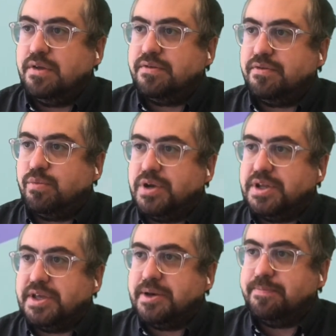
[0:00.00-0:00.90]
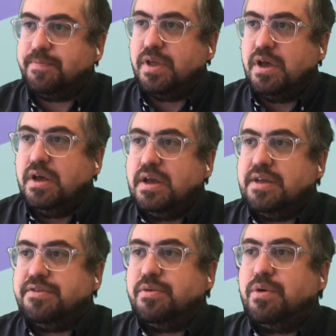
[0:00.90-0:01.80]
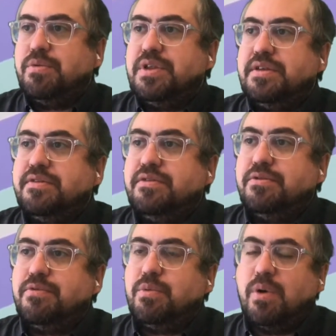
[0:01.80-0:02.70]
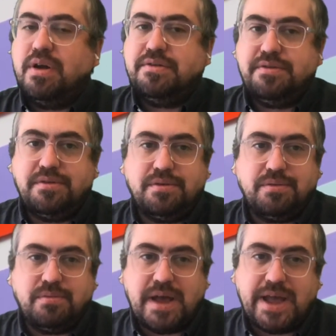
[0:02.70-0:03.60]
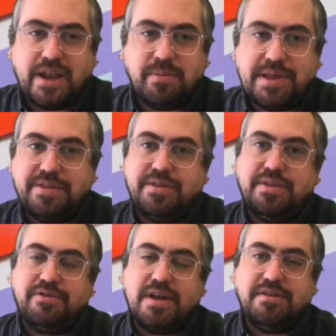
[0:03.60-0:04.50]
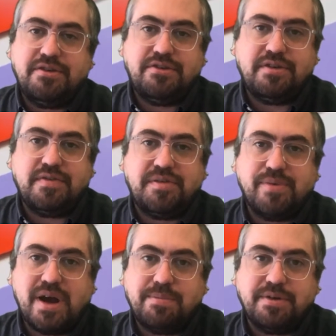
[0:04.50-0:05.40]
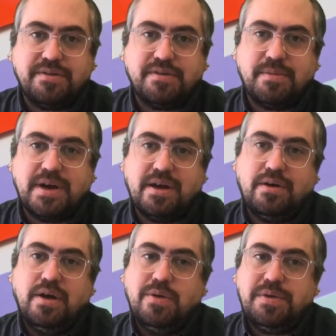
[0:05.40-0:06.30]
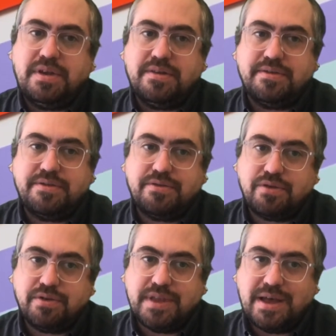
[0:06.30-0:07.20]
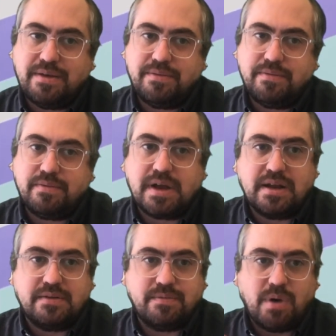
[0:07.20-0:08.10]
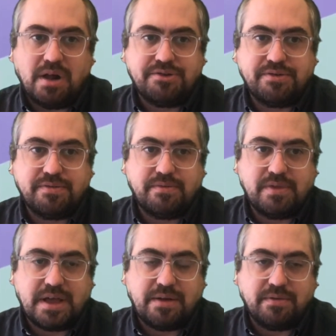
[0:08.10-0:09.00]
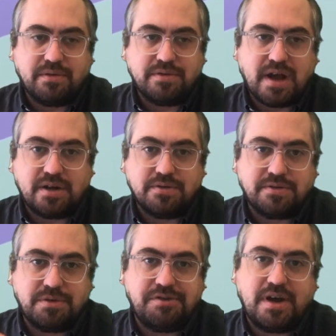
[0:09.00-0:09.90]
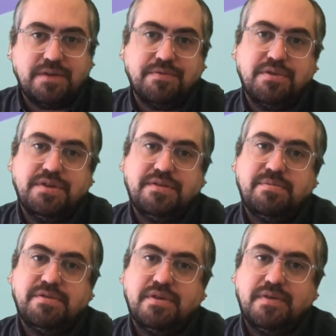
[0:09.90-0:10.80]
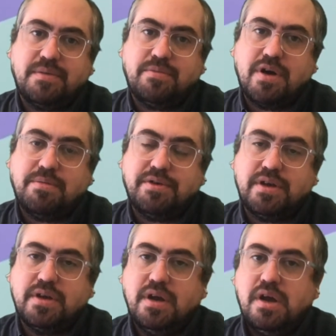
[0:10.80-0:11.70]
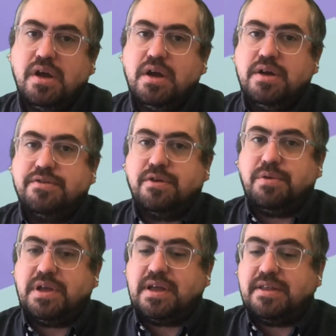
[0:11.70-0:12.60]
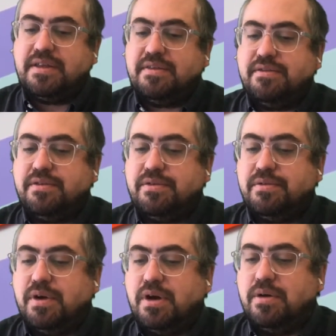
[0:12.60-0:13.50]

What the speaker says: So it's 1 EM. And so what we need to do if we want to animate the transition of these properties somehow, we need to turn that watch that little toggle switch on for this specific property. So we need to